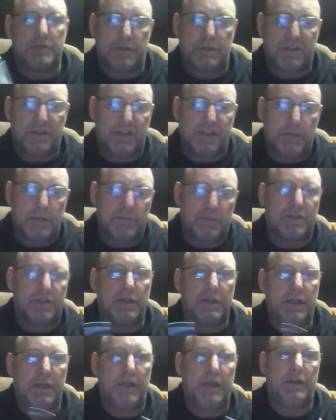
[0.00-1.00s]
it seems
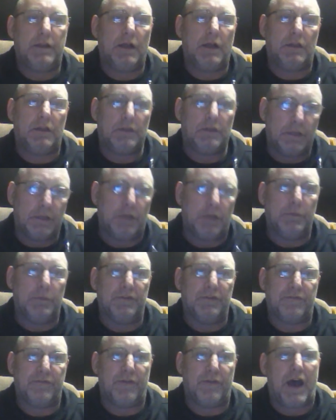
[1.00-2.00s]
to hit a little
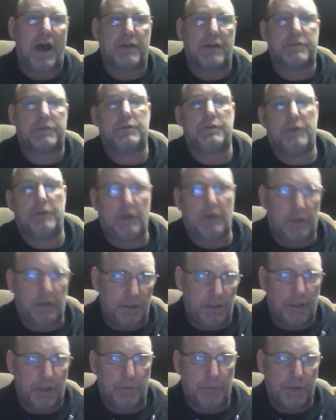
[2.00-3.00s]
bit faster and a
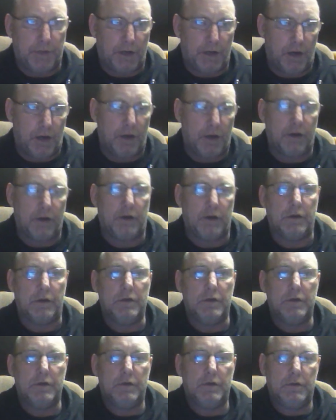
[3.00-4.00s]
little bit harder,
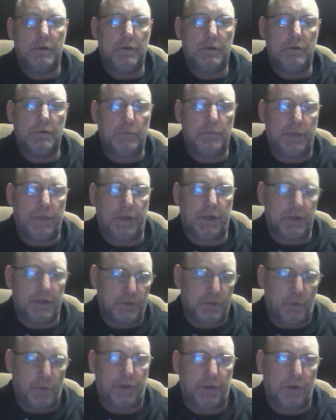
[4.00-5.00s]

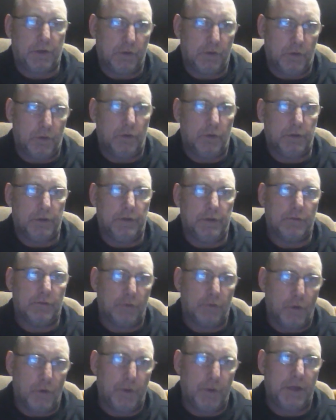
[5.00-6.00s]
because with the gold and the
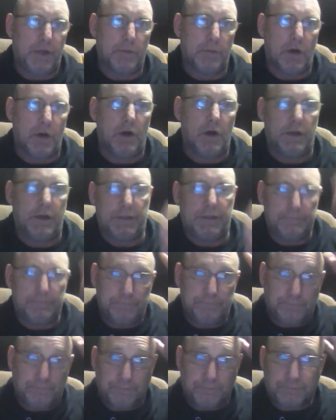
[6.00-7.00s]
rhodium on it,
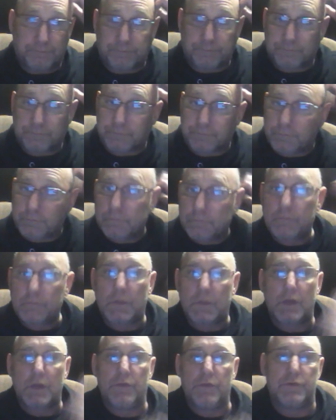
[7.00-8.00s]

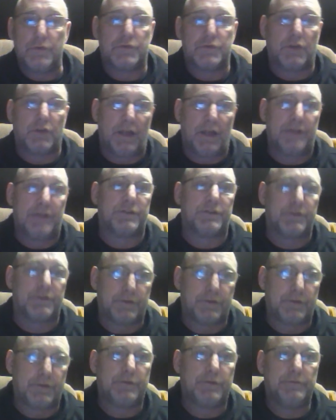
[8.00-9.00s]
there's
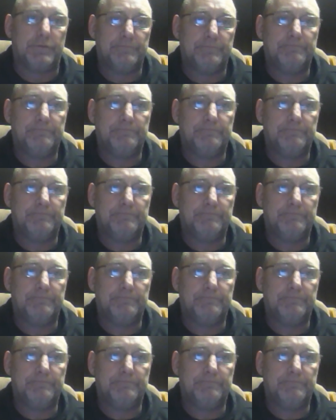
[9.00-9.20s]
less.